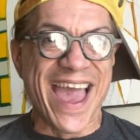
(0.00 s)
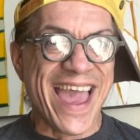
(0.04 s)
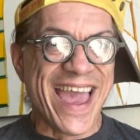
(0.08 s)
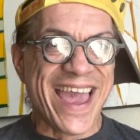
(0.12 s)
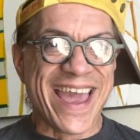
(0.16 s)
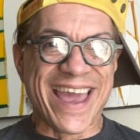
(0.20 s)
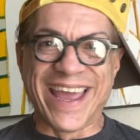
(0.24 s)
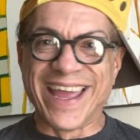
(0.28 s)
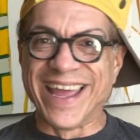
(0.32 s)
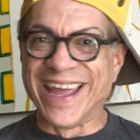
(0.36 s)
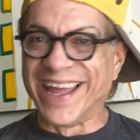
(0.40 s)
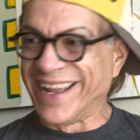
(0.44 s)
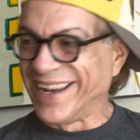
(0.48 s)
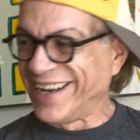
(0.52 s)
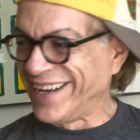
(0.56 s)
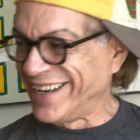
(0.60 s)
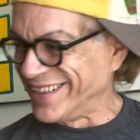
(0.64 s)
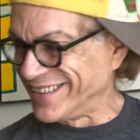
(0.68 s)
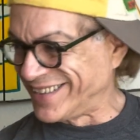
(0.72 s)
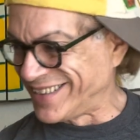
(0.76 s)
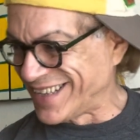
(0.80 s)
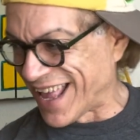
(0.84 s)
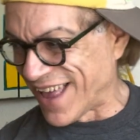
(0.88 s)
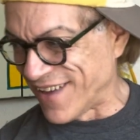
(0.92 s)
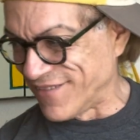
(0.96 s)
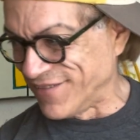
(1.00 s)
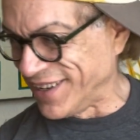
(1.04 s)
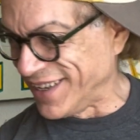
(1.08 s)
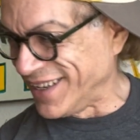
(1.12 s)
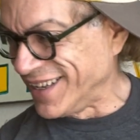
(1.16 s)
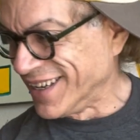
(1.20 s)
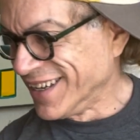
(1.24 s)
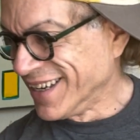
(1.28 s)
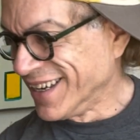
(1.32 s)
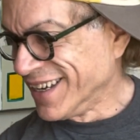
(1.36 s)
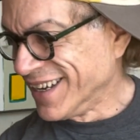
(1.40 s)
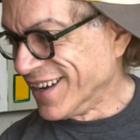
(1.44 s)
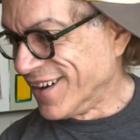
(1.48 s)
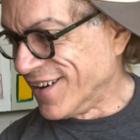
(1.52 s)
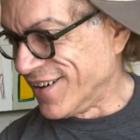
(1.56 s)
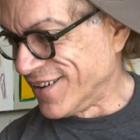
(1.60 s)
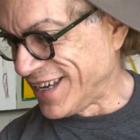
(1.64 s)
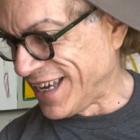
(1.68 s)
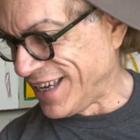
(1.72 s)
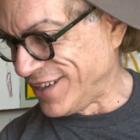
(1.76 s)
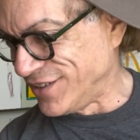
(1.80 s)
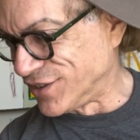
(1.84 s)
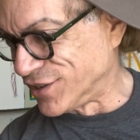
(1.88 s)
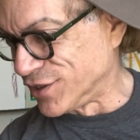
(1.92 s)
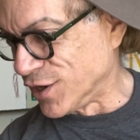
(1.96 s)
It is heavy.
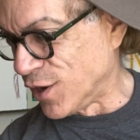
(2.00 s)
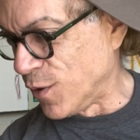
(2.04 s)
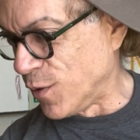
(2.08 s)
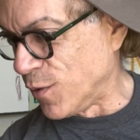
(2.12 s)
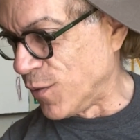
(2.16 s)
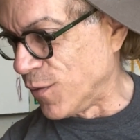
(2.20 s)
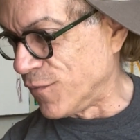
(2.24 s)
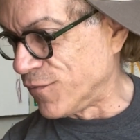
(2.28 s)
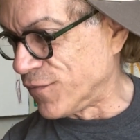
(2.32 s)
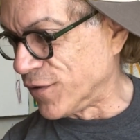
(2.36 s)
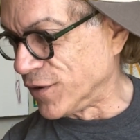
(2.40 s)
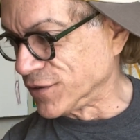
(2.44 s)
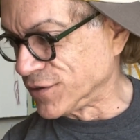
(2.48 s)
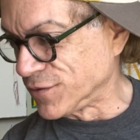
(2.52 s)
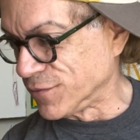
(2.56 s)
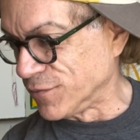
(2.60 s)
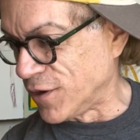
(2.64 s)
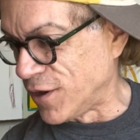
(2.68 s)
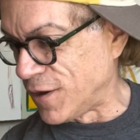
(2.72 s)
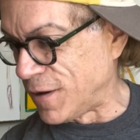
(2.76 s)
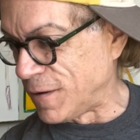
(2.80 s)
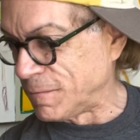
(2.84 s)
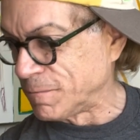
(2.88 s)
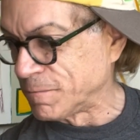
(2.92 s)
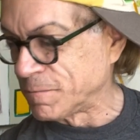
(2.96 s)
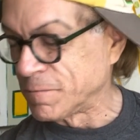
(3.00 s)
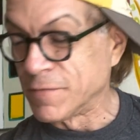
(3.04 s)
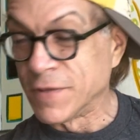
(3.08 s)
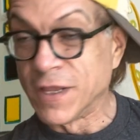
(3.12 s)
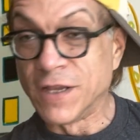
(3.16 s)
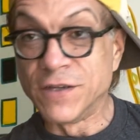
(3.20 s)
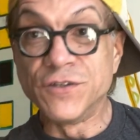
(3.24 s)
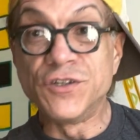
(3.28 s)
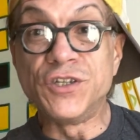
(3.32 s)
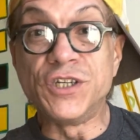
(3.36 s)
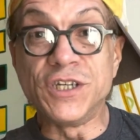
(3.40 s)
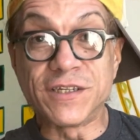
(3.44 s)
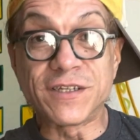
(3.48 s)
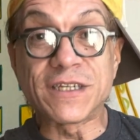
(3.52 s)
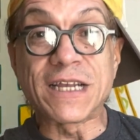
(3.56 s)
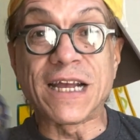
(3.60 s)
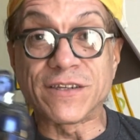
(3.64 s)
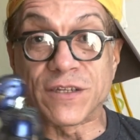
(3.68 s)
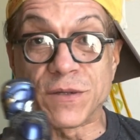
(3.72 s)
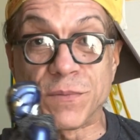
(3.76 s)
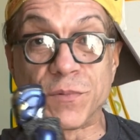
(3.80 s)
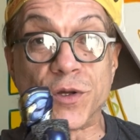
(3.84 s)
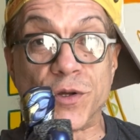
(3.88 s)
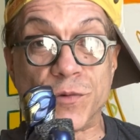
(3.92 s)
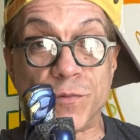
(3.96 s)
Okay, so first of all, she's got
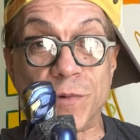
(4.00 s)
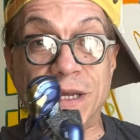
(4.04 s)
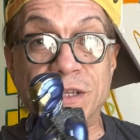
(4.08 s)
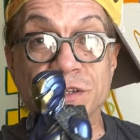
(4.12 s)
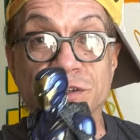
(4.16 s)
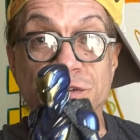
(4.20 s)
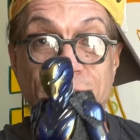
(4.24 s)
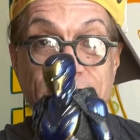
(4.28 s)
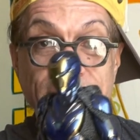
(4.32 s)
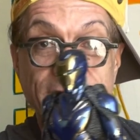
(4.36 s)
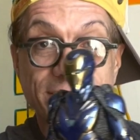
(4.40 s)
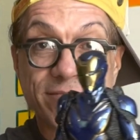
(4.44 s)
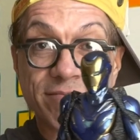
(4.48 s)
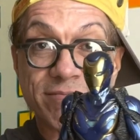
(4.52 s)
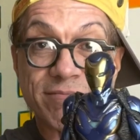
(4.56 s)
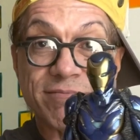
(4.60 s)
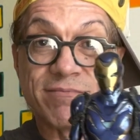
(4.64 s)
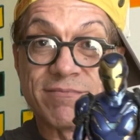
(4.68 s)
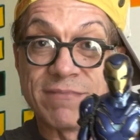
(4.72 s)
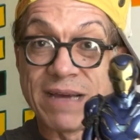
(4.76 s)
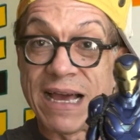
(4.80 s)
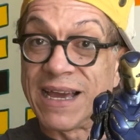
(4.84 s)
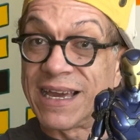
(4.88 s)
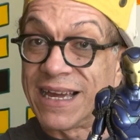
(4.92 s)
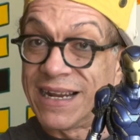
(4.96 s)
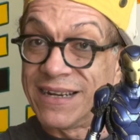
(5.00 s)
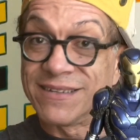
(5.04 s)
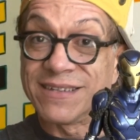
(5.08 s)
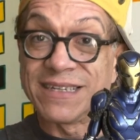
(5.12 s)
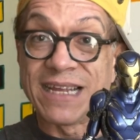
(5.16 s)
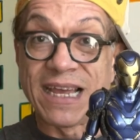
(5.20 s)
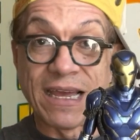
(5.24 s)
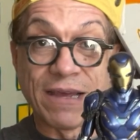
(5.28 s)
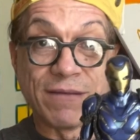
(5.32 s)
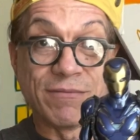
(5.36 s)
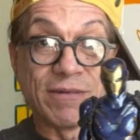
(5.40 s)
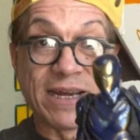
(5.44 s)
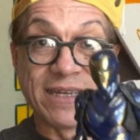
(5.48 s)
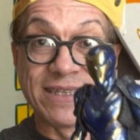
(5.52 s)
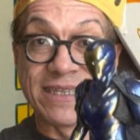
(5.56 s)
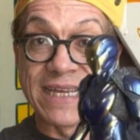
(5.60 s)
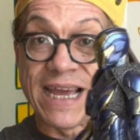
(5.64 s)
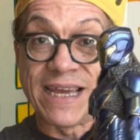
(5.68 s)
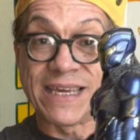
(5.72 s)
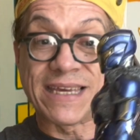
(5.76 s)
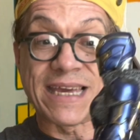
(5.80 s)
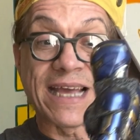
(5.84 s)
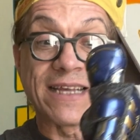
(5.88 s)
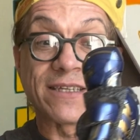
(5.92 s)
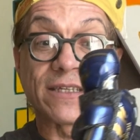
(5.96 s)
some good weight to it. I gotta say, right?
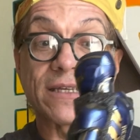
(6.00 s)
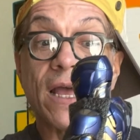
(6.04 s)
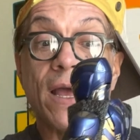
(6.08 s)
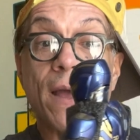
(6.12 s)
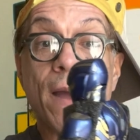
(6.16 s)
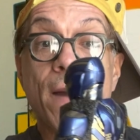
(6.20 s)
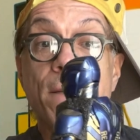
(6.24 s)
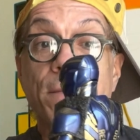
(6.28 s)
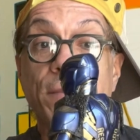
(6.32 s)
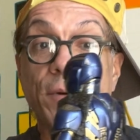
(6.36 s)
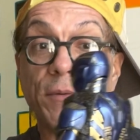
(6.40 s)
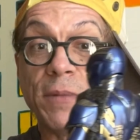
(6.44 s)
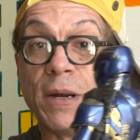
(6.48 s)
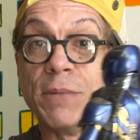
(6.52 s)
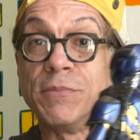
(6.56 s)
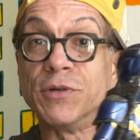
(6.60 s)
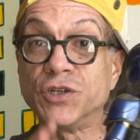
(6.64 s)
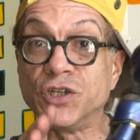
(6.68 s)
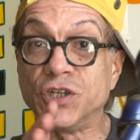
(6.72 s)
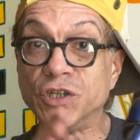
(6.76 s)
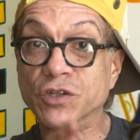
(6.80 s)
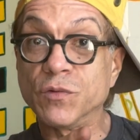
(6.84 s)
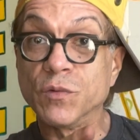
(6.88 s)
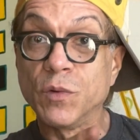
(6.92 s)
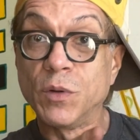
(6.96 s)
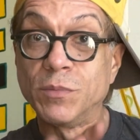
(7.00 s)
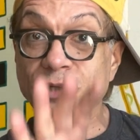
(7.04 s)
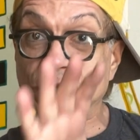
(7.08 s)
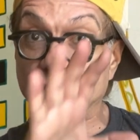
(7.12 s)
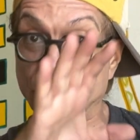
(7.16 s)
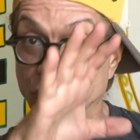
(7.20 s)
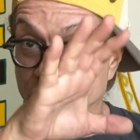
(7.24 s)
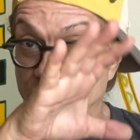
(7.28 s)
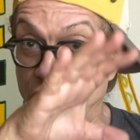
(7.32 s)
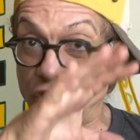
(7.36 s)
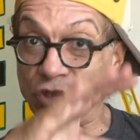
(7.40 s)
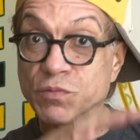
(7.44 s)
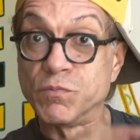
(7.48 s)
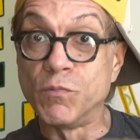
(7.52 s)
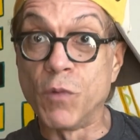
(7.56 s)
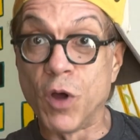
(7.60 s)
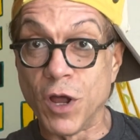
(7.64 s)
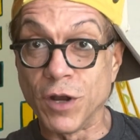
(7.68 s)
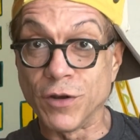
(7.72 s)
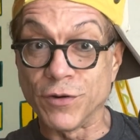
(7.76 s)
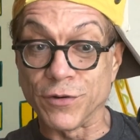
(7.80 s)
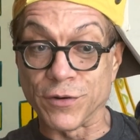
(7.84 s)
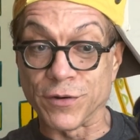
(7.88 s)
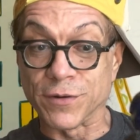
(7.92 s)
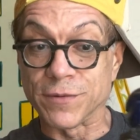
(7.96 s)
Diecast. But remember, she's a woman, so she's
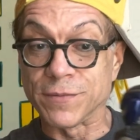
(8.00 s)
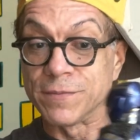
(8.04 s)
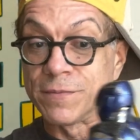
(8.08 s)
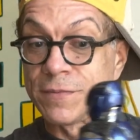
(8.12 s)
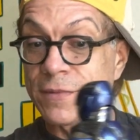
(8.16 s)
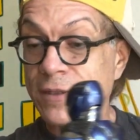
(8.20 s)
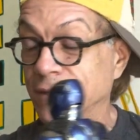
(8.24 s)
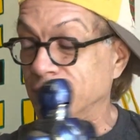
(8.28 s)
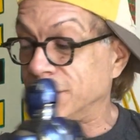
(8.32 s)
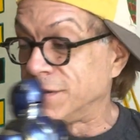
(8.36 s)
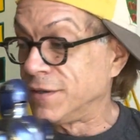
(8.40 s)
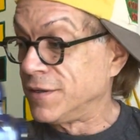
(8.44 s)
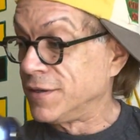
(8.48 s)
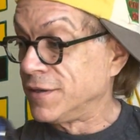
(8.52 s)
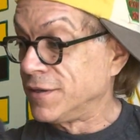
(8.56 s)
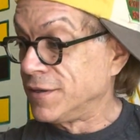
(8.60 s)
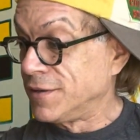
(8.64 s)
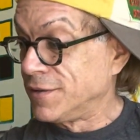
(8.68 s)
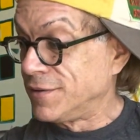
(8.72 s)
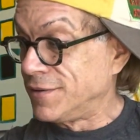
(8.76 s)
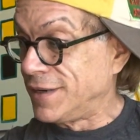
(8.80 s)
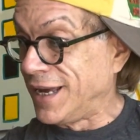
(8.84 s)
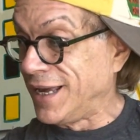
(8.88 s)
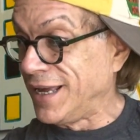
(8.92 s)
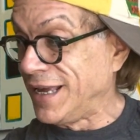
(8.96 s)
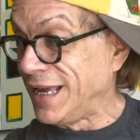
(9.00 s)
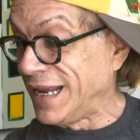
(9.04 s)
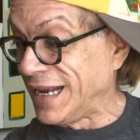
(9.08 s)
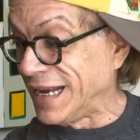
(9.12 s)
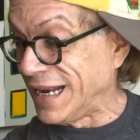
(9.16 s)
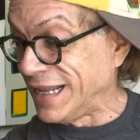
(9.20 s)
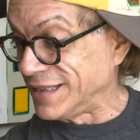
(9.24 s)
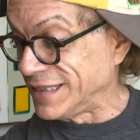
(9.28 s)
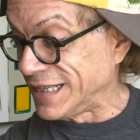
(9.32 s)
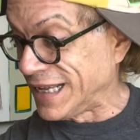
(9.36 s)
smaller, right? And I